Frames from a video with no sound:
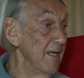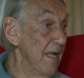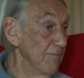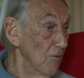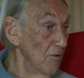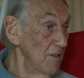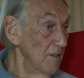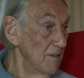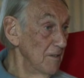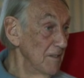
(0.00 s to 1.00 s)
level
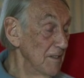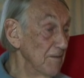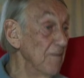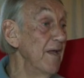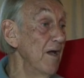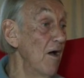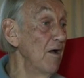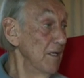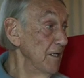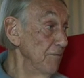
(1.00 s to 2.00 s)
than they
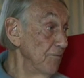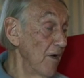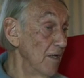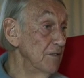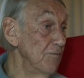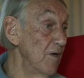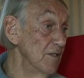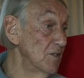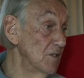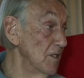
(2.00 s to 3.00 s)
are in France. In
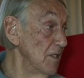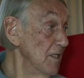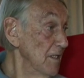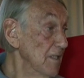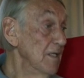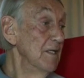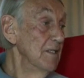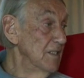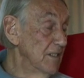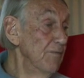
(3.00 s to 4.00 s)
France,
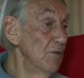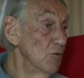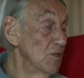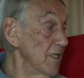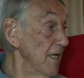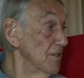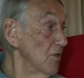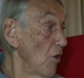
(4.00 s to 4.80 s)
it's difficult to get